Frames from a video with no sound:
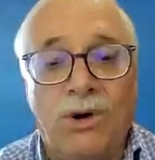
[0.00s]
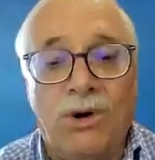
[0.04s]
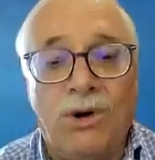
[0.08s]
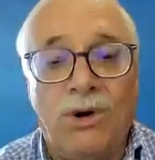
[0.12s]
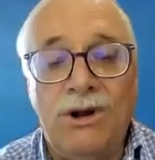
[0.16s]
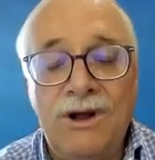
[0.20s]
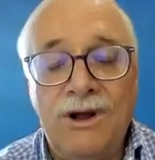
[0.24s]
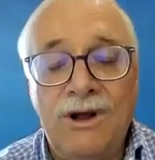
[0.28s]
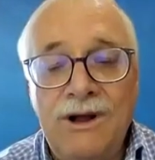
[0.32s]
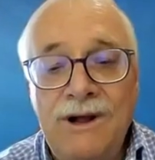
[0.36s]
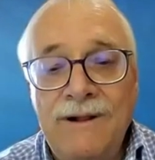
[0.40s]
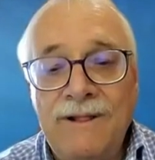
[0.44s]

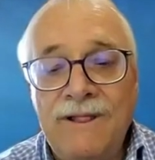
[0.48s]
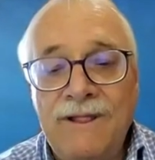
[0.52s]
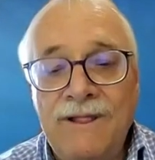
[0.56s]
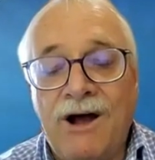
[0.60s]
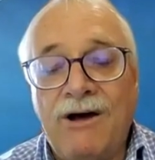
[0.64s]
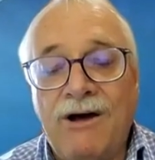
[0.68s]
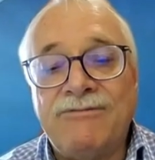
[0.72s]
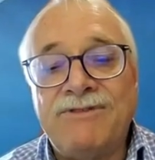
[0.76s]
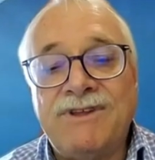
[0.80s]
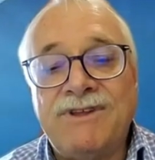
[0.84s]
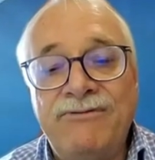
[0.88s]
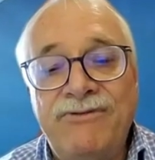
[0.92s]
all,
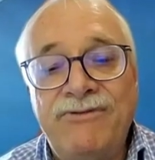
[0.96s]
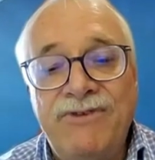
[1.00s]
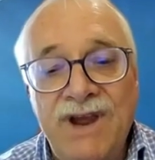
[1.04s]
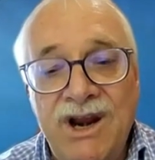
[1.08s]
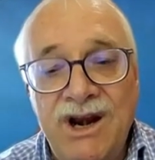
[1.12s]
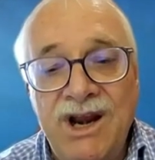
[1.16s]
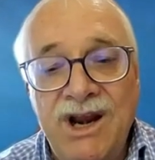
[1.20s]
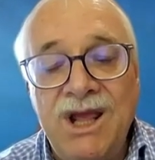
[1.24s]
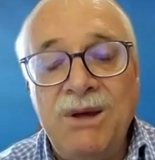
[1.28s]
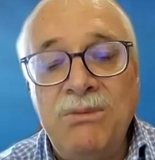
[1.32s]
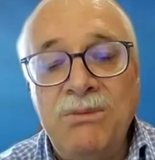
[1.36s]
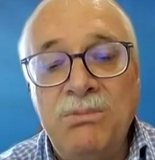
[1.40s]
hmm. of the
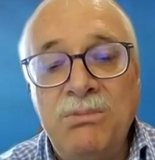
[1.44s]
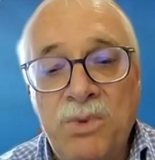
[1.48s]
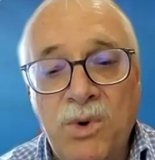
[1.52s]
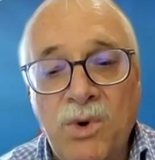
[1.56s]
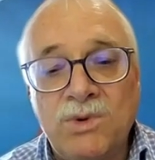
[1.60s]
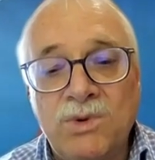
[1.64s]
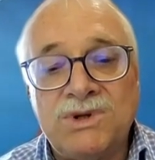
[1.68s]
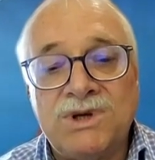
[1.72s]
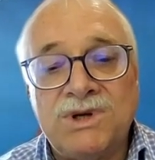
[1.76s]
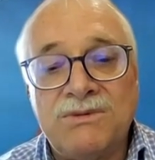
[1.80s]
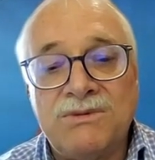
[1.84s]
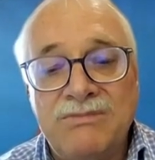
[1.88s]
very
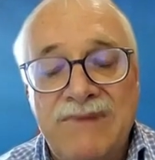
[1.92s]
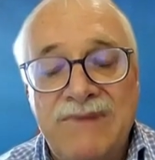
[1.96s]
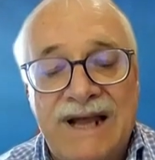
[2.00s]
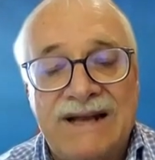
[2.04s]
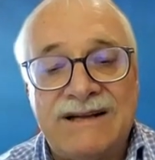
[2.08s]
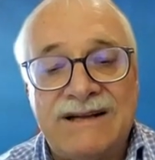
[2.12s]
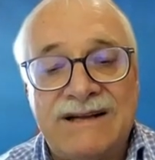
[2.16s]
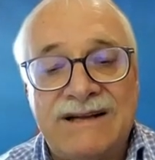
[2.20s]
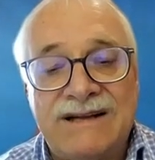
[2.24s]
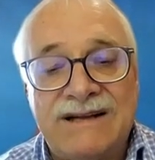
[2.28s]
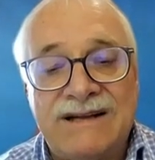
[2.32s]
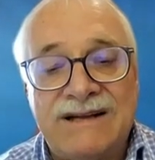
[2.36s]
important
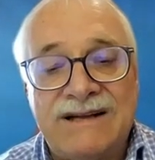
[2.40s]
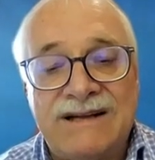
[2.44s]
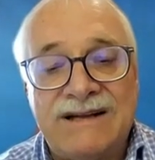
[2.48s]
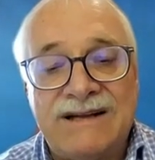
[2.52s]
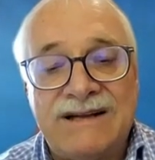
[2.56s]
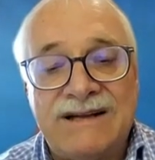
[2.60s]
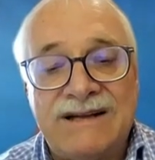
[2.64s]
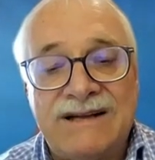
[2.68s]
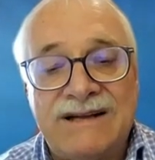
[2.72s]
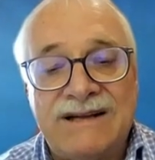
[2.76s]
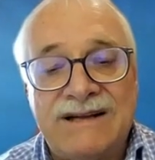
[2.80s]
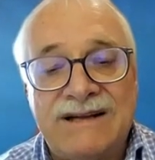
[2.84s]
matters
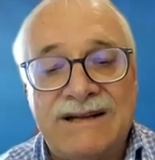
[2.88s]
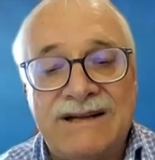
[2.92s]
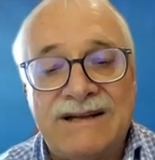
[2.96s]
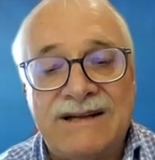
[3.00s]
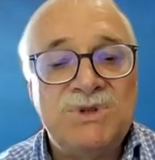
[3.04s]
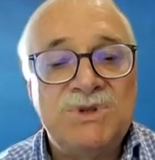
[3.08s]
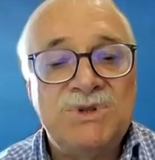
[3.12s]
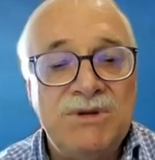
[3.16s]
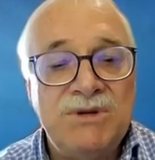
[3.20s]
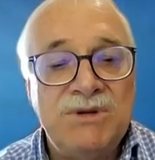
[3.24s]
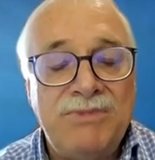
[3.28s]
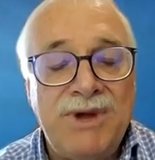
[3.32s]

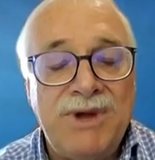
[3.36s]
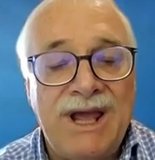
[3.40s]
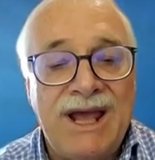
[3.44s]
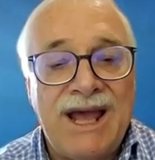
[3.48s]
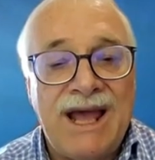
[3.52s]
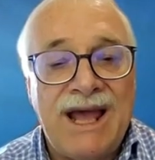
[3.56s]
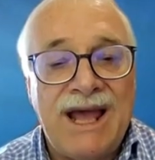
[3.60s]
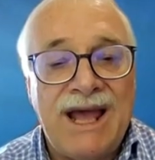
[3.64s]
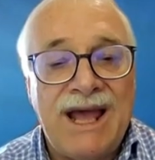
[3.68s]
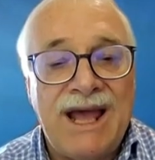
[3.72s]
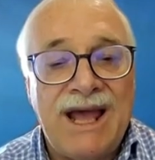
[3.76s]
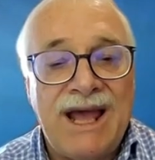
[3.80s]
seems to
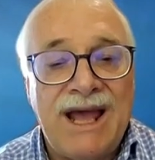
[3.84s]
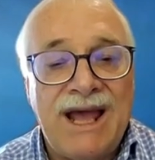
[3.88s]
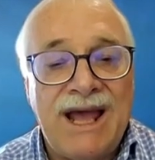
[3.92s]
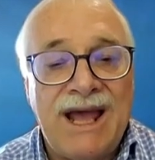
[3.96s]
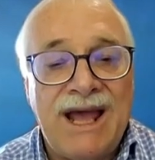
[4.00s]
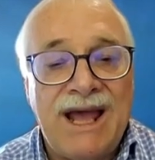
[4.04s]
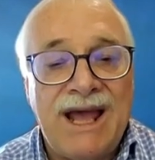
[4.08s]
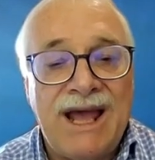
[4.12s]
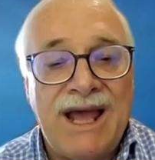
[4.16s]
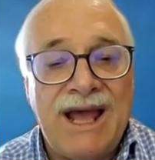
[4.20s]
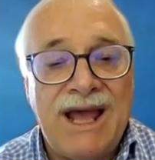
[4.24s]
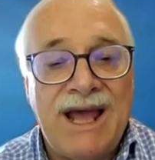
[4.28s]
be have
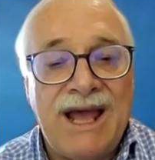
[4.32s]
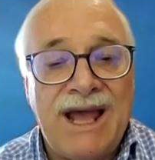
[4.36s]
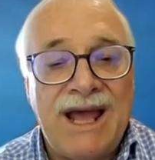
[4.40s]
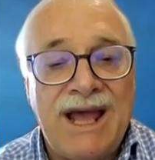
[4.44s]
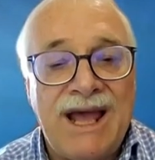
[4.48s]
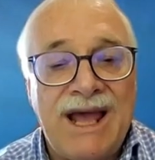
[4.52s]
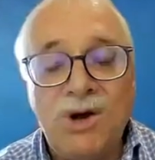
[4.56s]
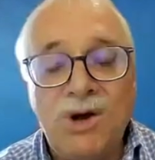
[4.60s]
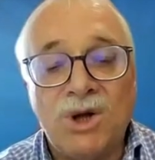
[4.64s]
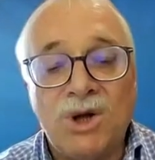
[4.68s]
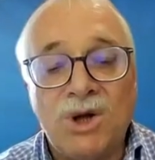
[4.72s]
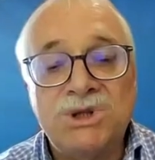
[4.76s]
not
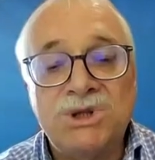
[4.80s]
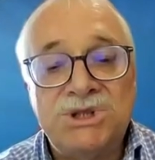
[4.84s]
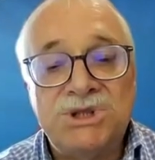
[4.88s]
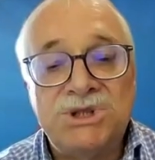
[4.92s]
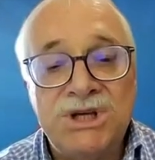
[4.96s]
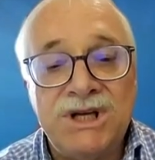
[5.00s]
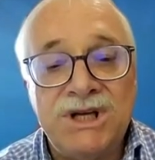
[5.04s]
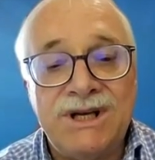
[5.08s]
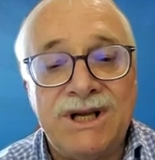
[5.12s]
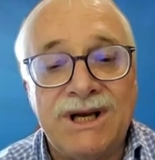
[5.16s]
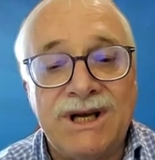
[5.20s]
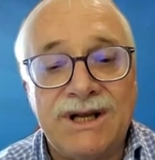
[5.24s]
been
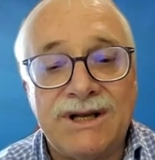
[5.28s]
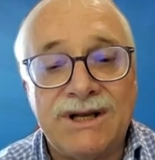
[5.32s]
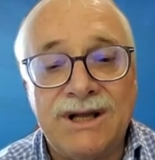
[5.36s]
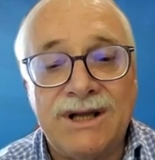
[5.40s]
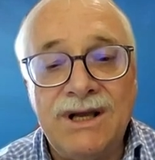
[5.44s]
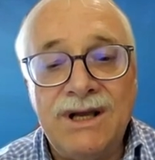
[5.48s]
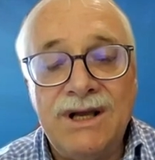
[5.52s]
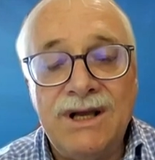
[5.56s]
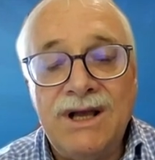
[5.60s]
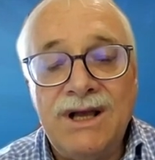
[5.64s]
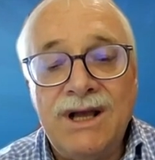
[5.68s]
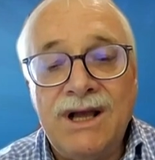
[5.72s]

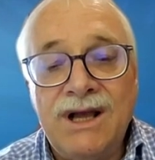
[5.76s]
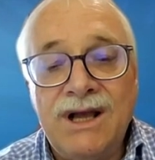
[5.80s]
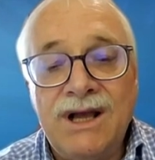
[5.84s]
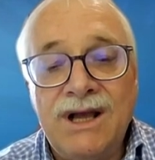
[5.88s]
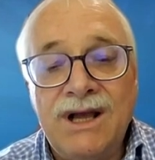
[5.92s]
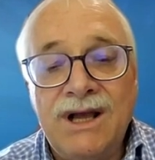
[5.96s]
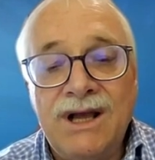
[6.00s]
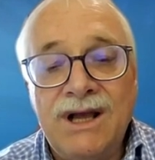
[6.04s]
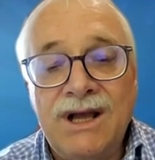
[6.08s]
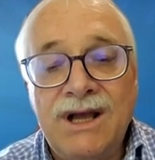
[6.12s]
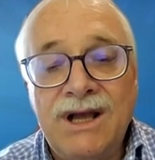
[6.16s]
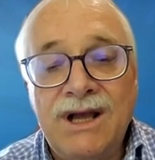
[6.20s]
considered.
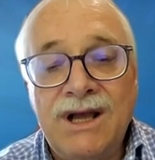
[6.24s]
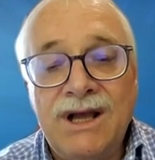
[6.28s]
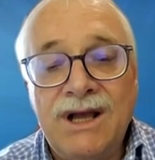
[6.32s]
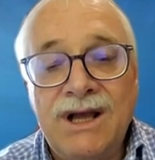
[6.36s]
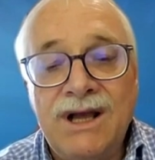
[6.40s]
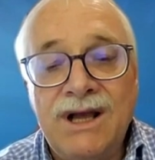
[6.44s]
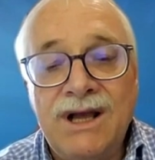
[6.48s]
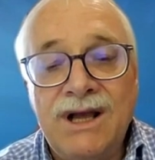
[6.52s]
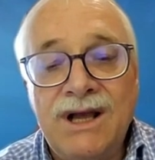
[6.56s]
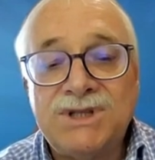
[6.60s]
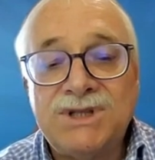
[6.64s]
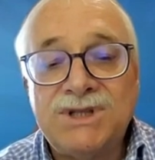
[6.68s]

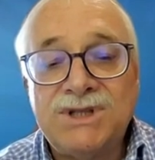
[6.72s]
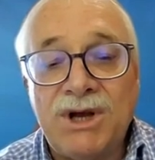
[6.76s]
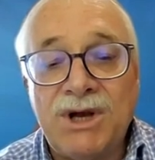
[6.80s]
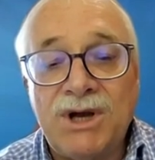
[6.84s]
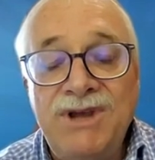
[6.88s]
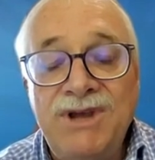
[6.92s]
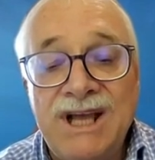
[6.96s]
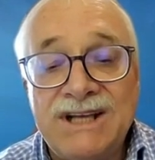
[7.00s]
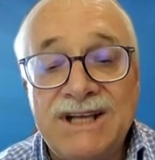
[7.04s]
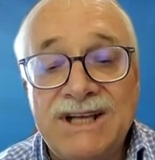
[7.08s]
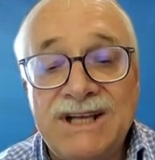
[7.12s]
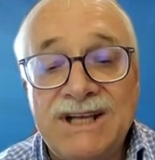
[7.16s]
Um, so,
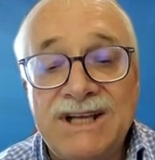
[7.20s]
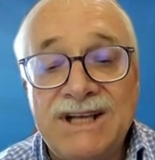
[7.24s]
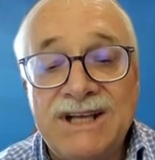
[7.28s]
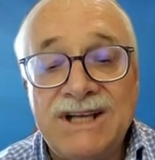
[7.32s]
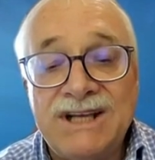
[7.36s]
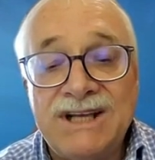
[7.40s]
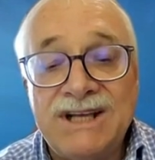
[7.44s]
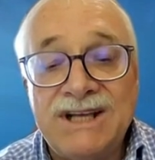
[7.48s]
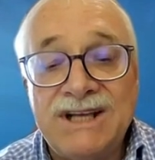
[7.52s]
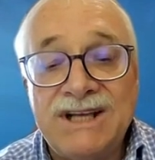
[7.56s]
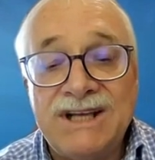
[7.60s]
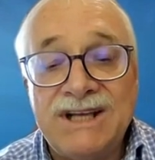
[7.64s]
so yes,
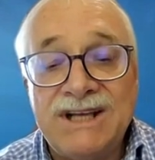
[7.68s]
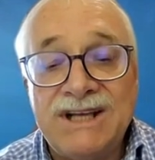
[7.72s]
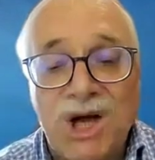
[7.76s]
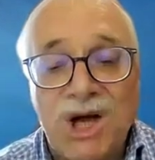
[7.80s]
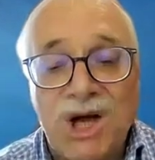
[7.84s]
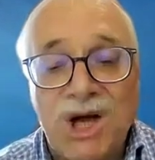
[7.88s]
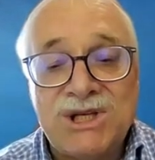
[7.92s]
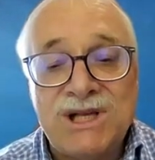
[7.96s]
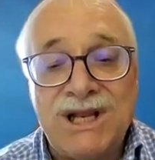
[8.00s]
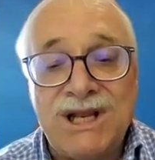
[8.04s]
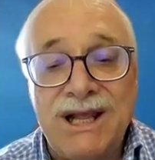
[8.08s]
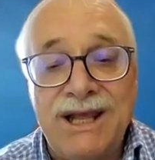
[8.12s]
and I
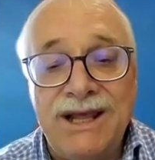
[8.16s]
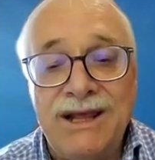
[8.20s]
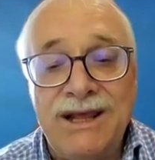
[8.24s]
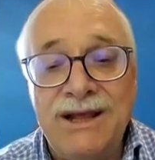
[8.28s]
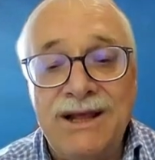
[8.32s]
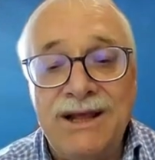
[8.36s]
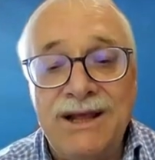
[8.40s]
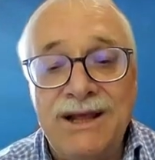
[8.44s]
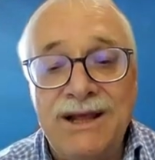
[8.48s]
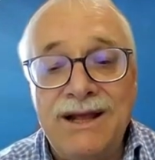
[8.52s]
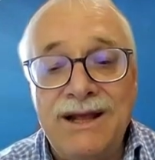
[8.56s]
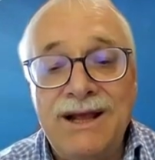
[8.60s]
must just say
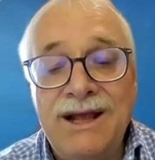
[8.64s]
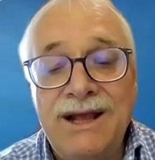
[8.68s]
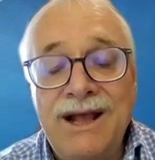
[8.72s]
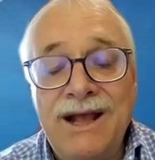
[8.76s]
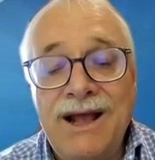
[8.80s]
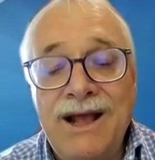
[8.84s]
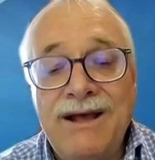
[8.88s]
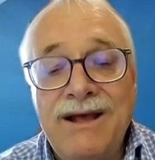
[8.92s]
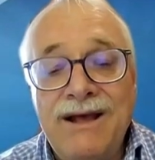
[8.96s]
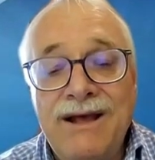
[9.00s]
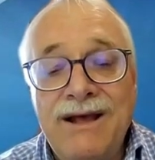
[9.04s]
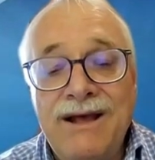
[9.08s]
lastly
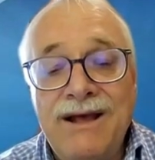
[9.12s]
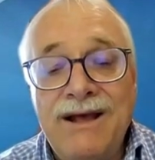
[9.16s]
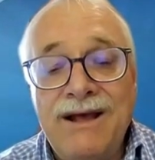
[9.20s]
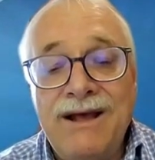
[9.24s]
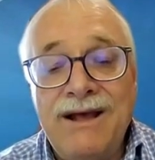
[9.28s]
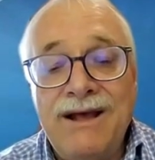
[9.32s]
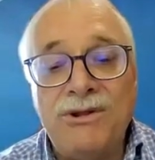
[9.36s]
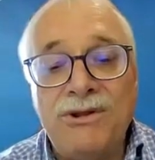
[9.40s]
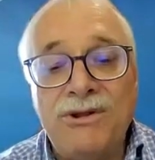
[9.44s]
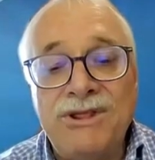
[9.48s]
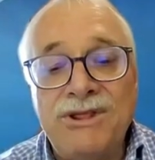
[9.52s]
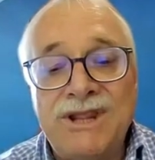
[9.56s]

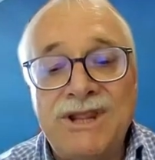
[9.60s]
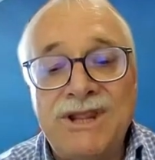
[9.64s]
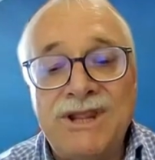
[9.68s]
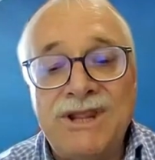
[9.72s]
that